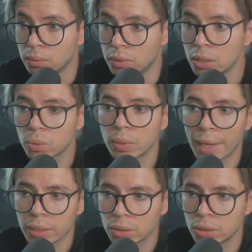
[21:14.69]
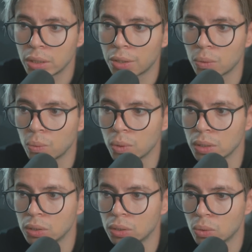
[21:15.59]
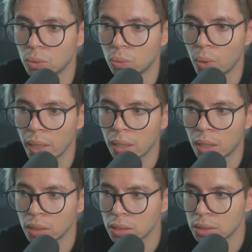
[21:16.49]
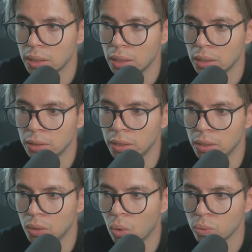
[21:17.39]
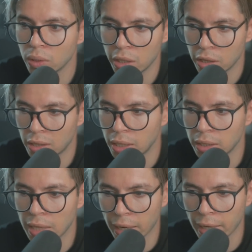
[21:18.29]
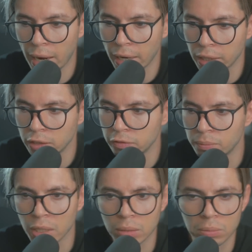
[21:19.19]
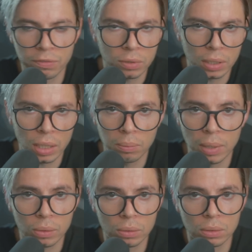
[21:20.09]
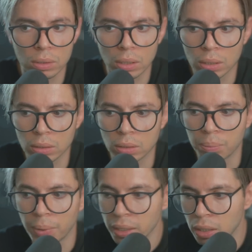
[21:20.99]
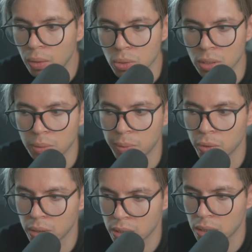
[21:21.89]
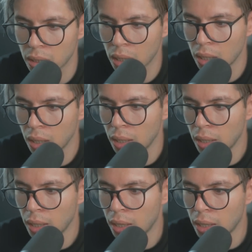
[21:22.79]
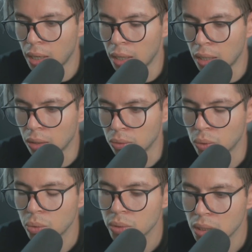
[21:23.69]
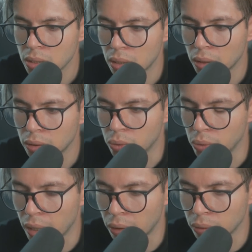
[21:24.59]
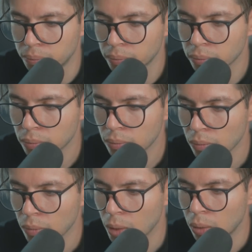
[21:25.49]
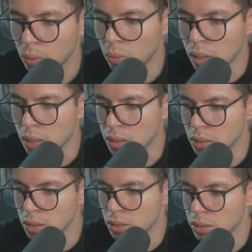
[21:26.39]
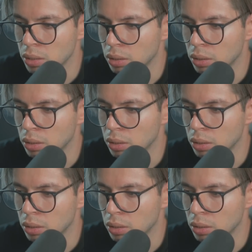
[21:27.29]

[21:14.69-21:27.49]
this reaction channel was quite honestly the only thing that kind of made me forget about the pain that I was experiencing. Rosé's On the Ground was